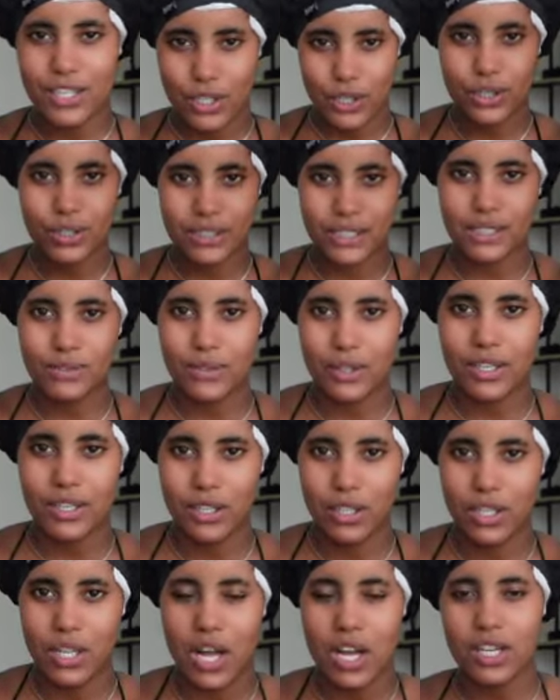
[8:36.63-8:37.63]
cook this for a
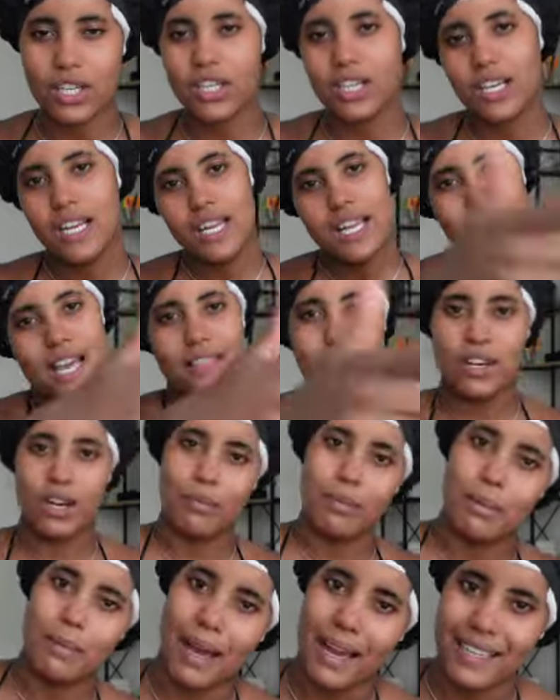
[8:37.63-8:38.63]
little longer, and then I'll
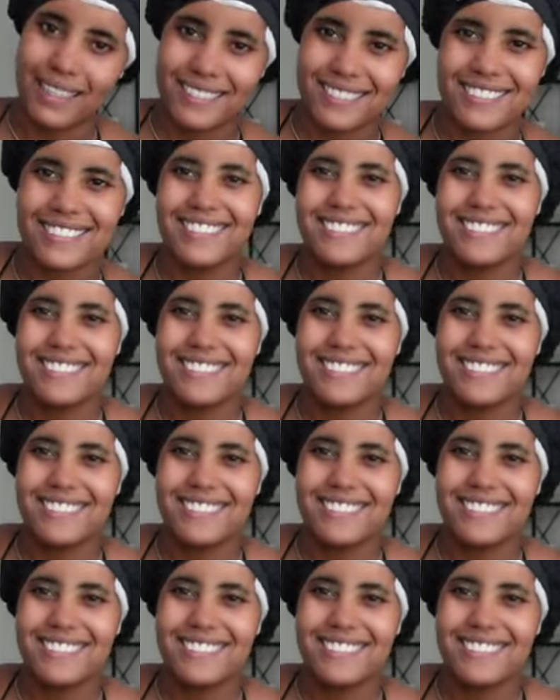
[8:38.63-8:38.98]
be back.